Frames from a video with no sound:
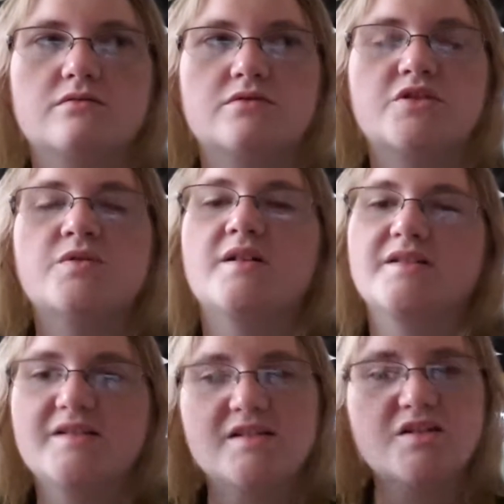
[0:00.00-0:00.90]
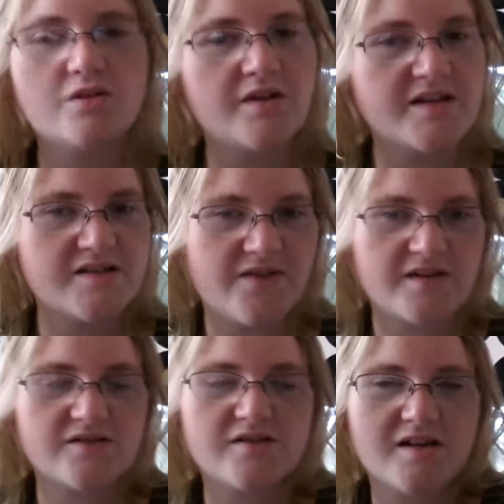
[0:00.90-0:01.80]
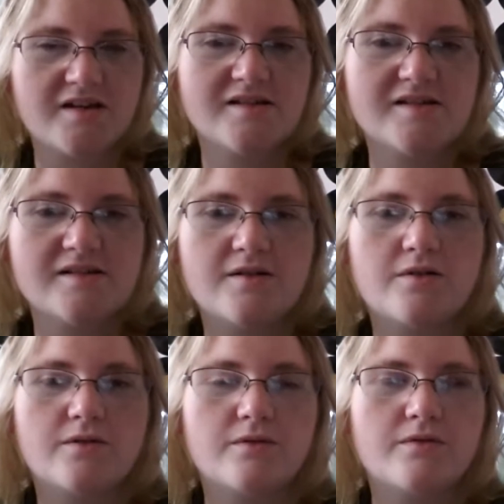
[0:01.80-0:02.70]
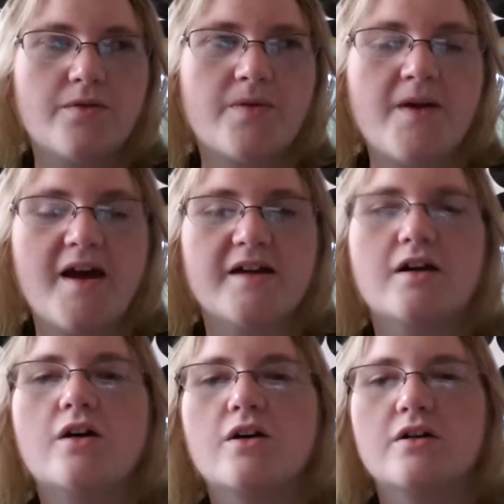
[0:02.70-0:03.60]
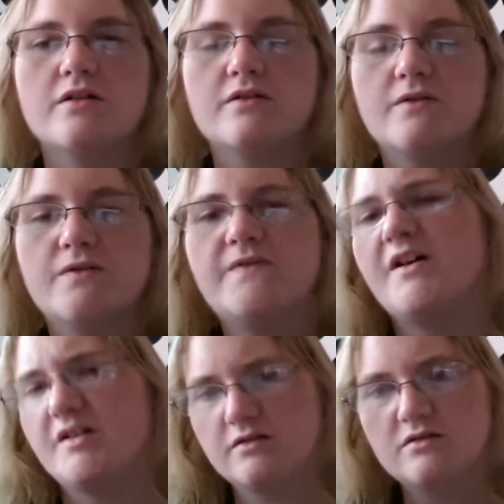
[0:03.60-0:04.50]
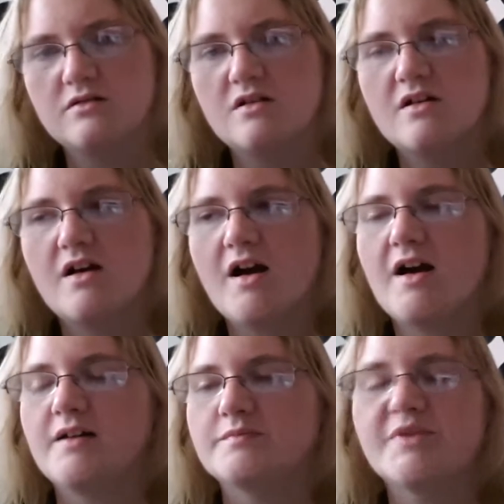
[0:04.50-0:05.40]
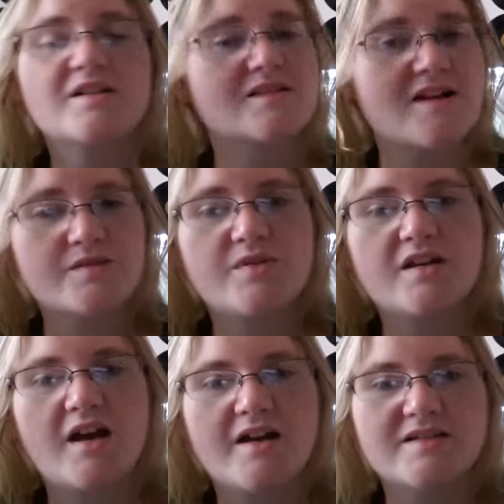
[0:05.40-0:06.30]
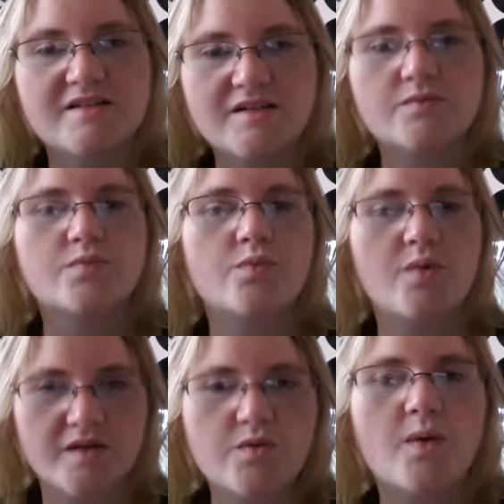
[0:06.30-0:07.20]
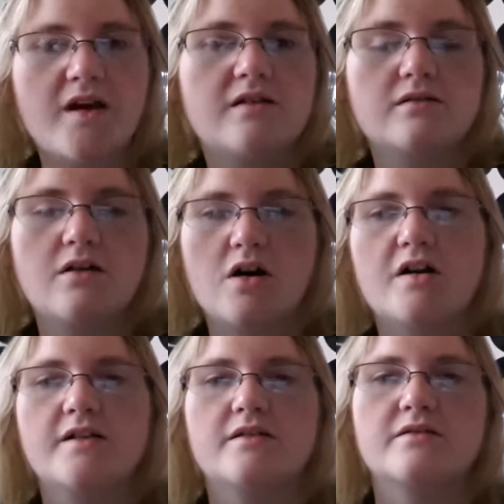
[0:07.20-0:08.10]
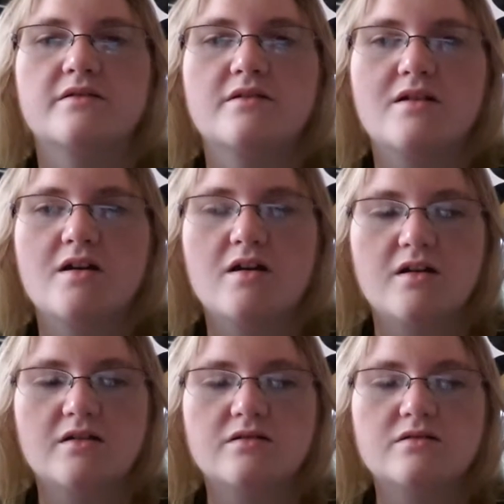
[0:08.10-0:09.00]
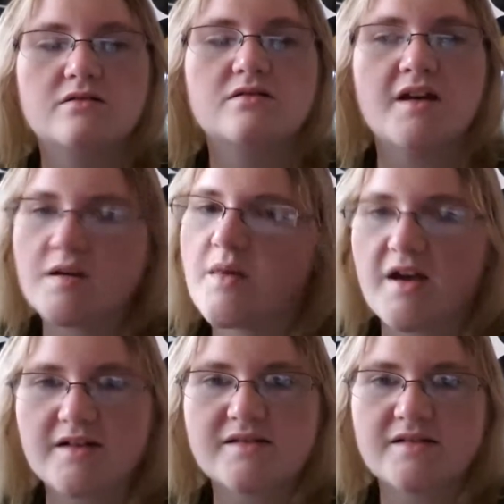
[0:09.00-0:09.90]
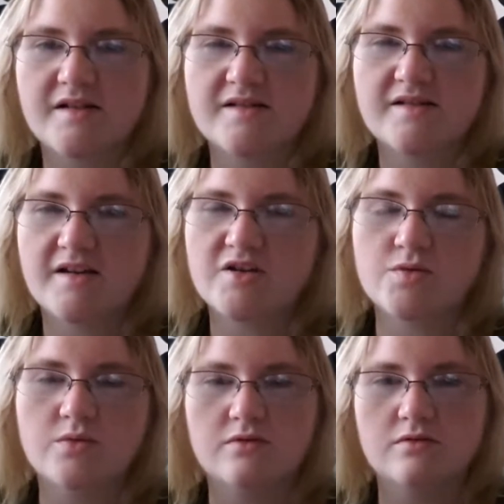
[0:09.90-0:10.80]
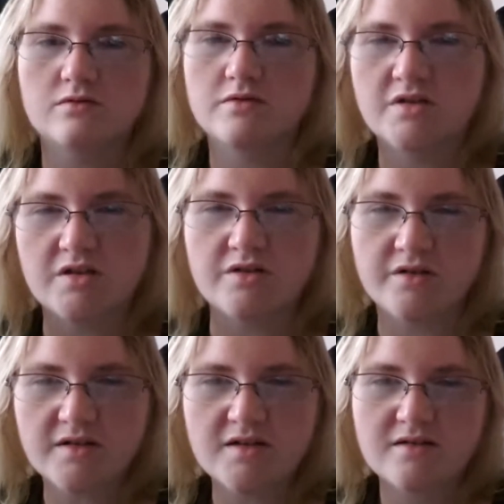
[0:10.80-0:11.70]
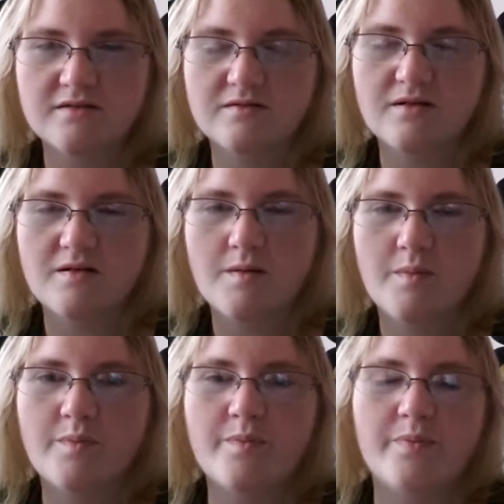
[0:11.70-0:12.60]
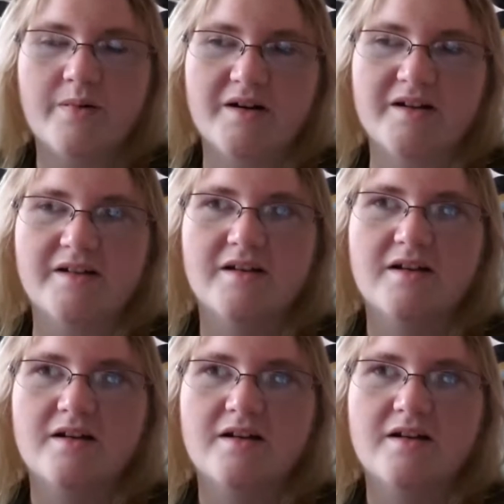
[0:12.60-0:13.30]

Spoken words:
do at least 2 days of exercise that are fun. Because last week I did really well on getting my exercise schedule good, but